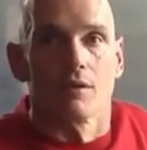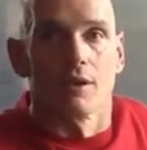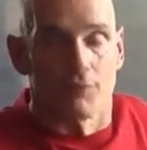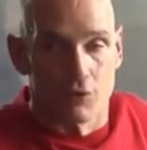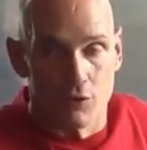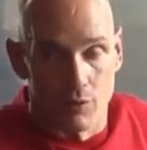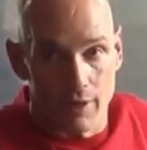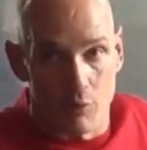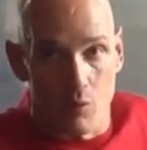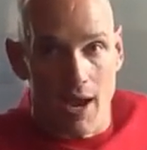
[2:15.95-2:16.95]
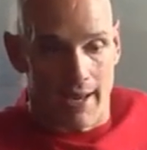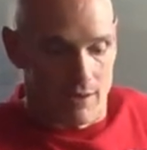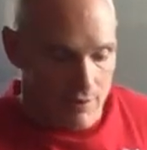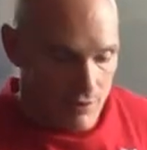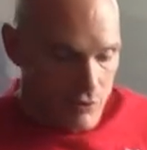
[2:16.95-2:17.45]
If you're doing it
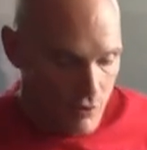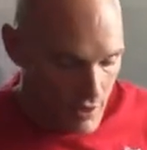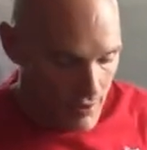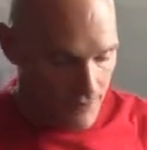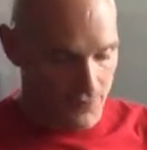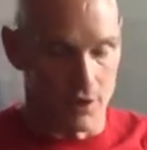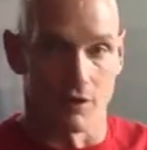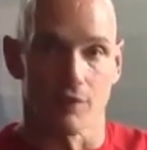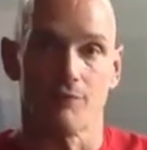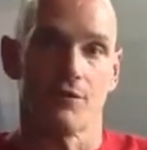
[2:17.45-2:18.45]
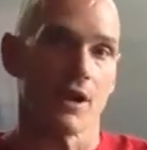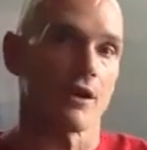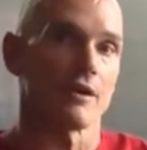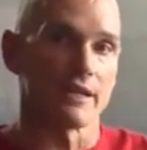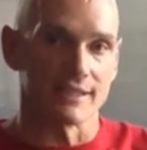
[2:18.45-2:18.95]
right, you're going to feel a
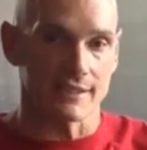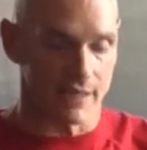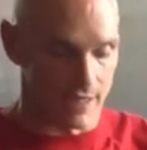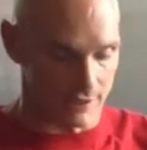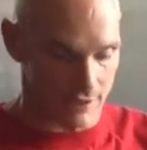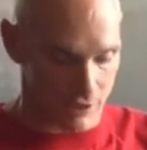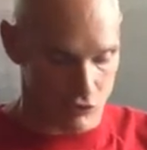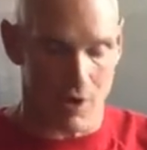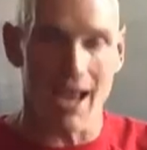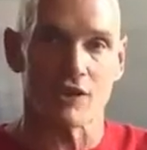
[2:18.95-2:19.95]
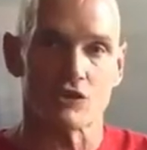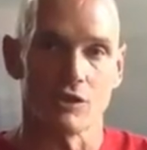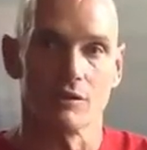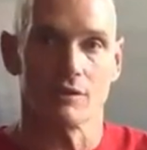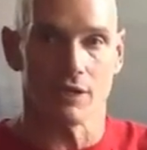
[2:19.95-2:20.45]
very intense contraction